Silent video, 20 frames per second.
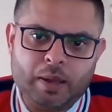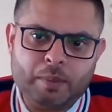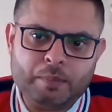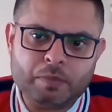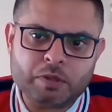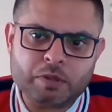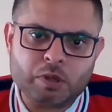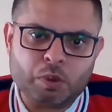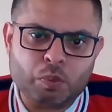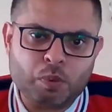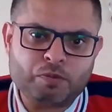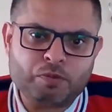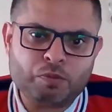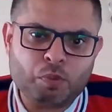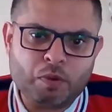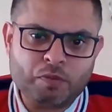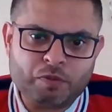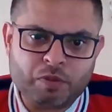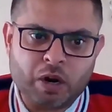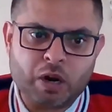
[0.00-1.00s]
So
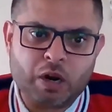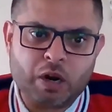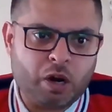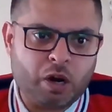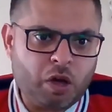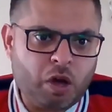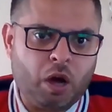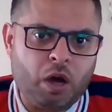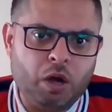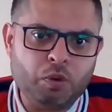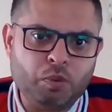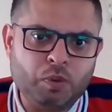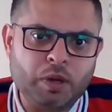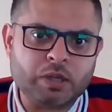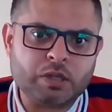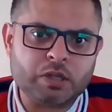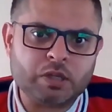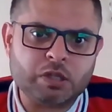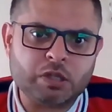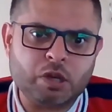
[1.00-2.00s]
we've got a lot of hard work
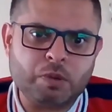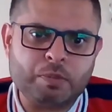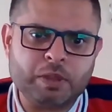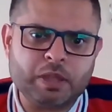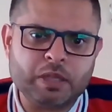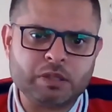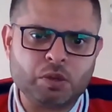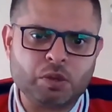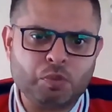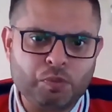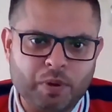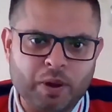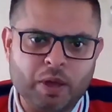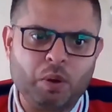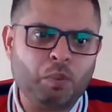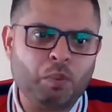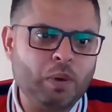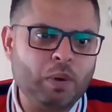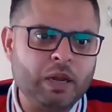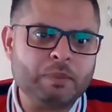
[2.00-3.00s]
to do, but there's a real
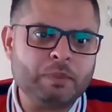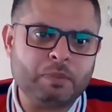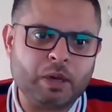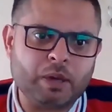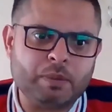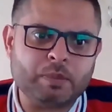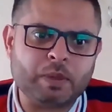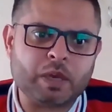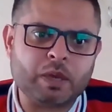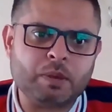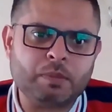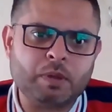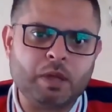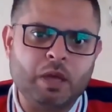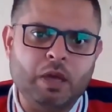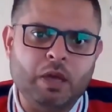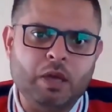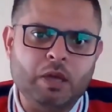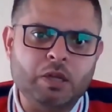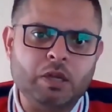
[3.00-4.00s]
will in Birmingham
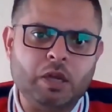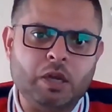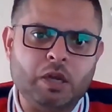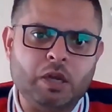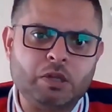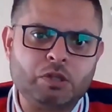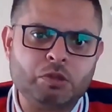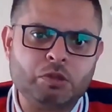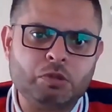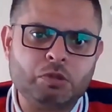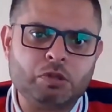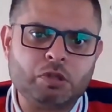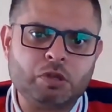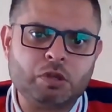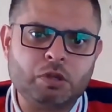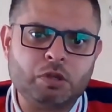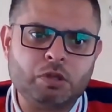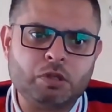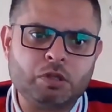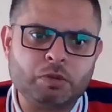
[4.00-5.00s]

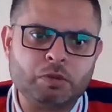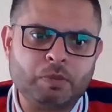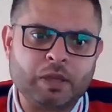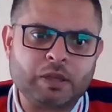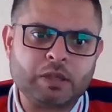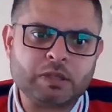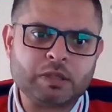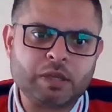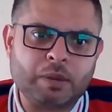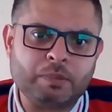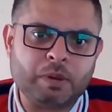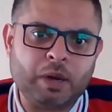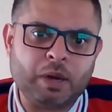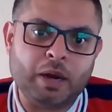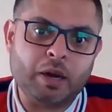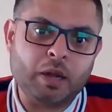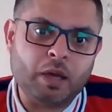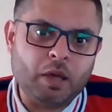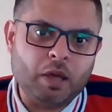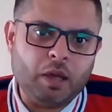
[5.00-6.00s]
to make this happen.
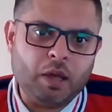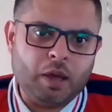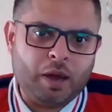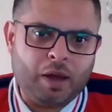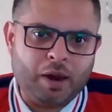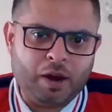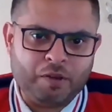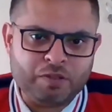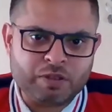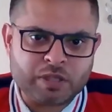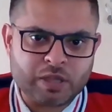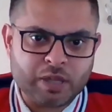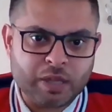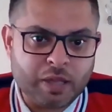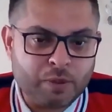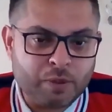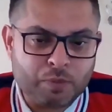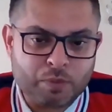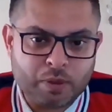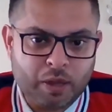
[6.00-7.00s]
And
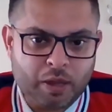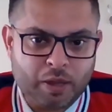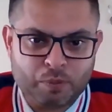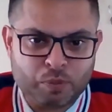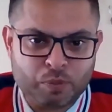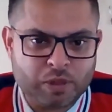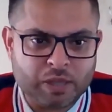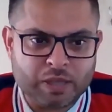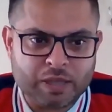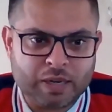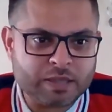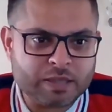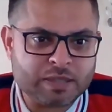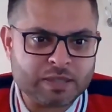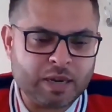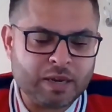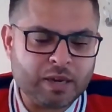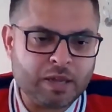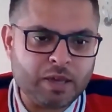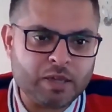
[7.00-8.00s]
obviously, within the next
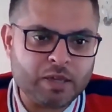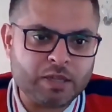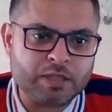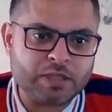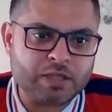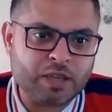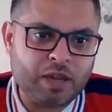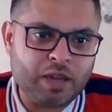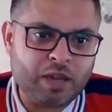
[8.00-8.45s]
10 years,